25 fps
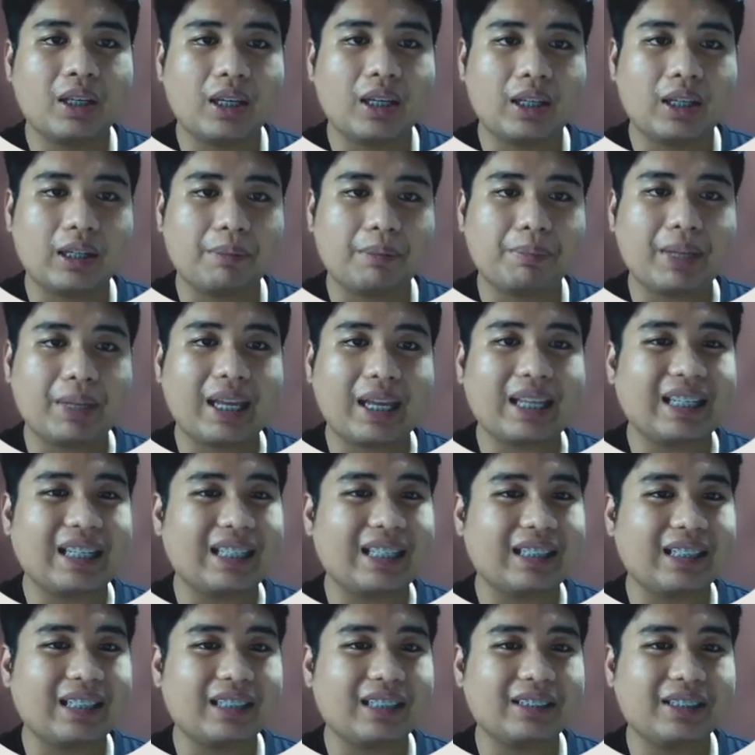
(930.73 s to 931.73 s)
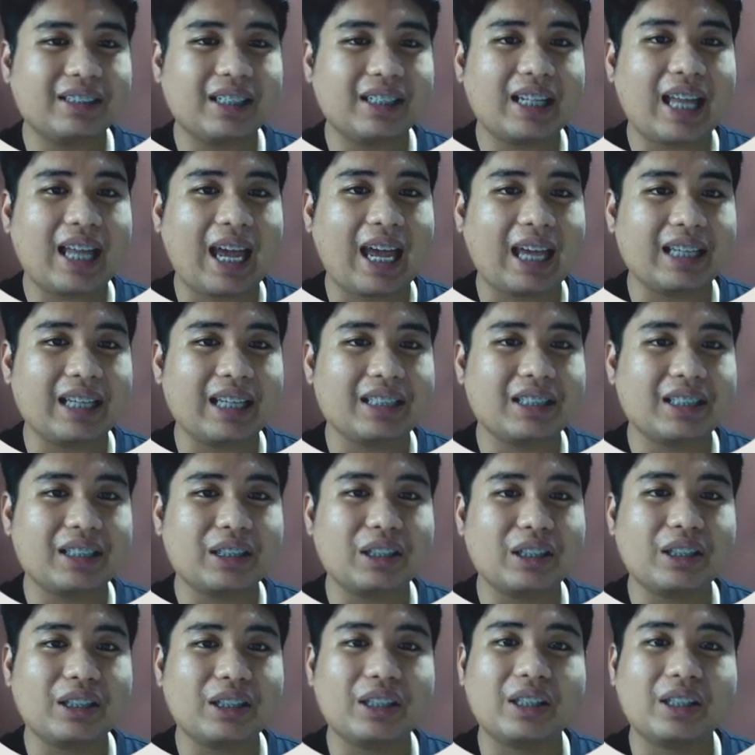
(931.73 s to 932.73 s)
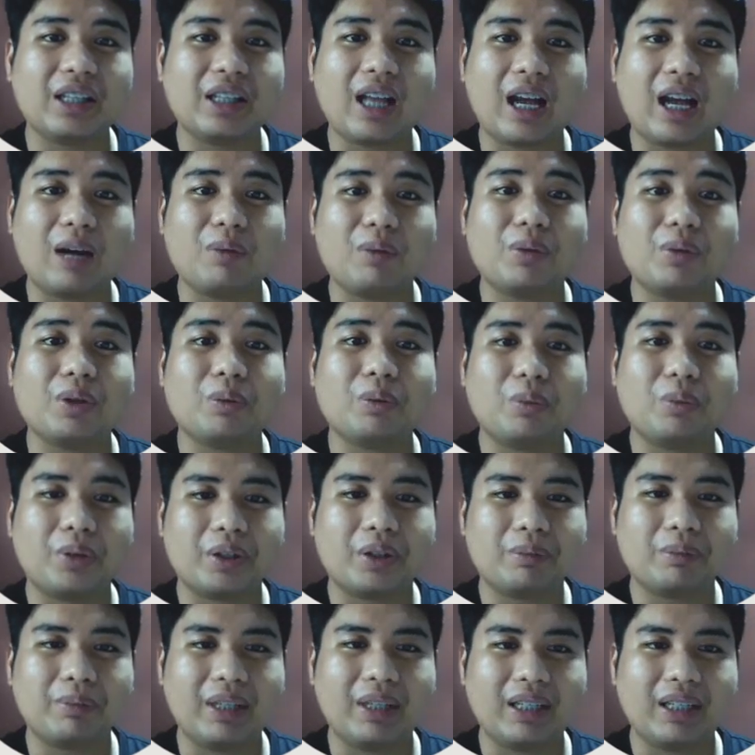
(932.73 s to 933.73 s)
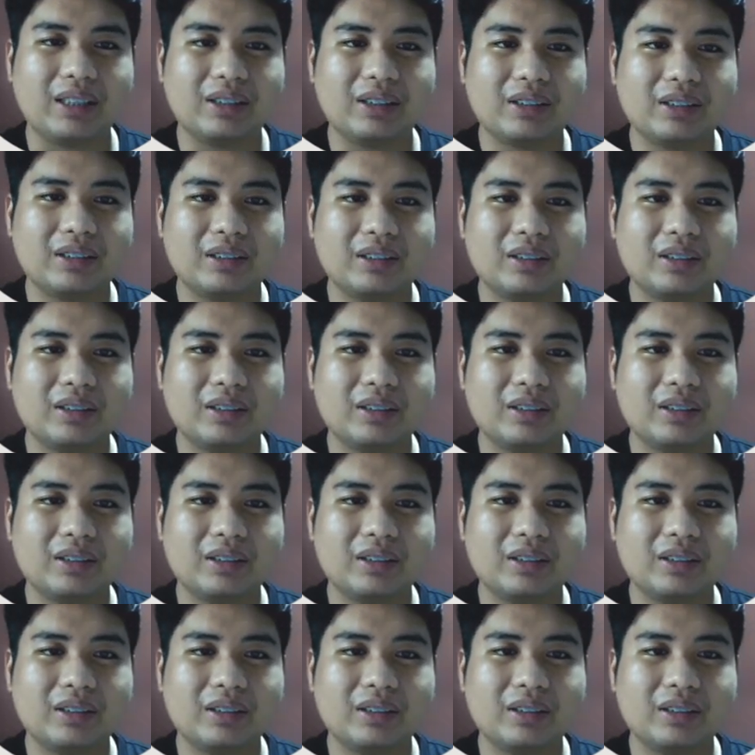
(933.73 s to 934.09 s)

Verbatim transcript: in applying industrial hygiene in our workplace.